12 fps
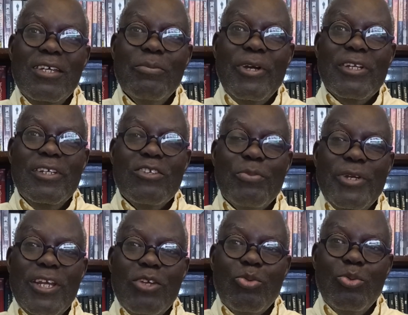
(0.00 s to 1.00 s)
but it's
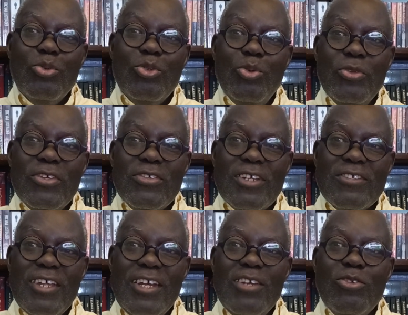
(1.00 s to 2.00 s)
better to do this
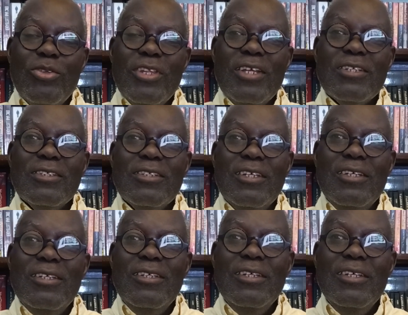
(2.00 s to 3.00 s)
externally so that
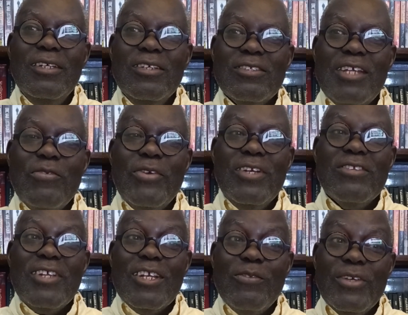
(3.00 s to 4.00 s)
the staff get
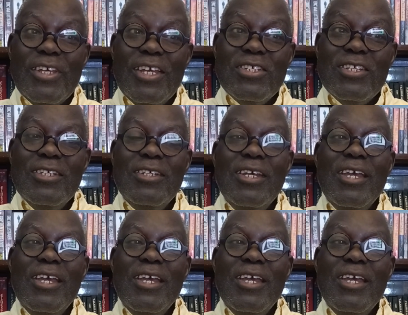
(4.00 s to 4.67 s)
certification